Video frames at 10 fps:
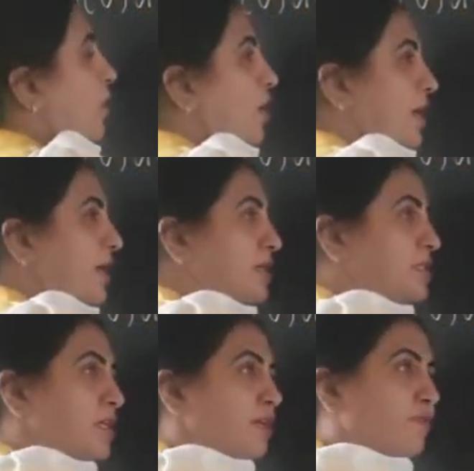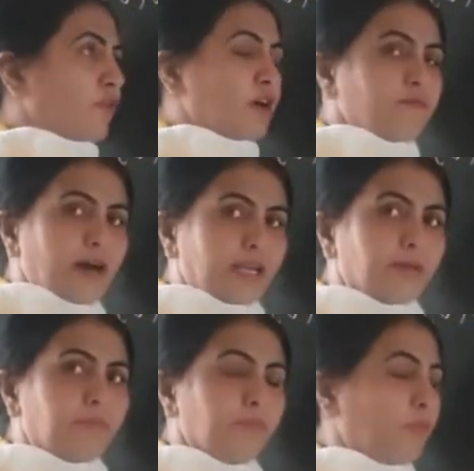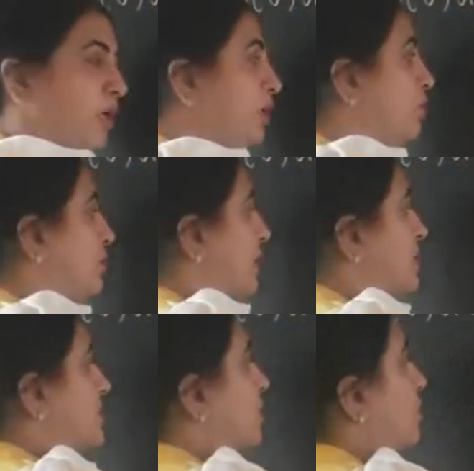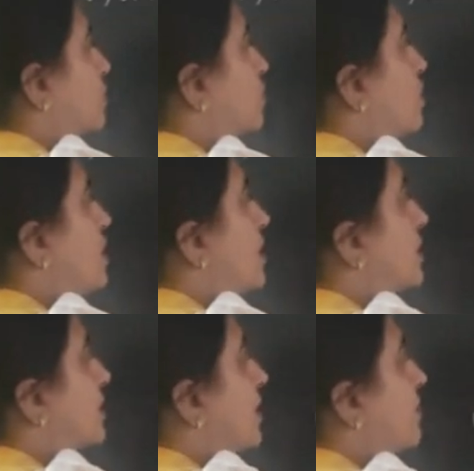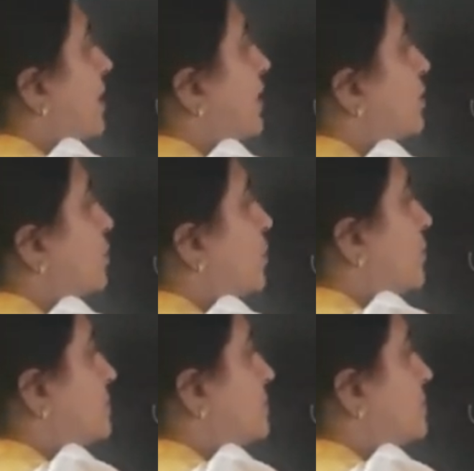or energy for one molecule, that is equal to 3 by 2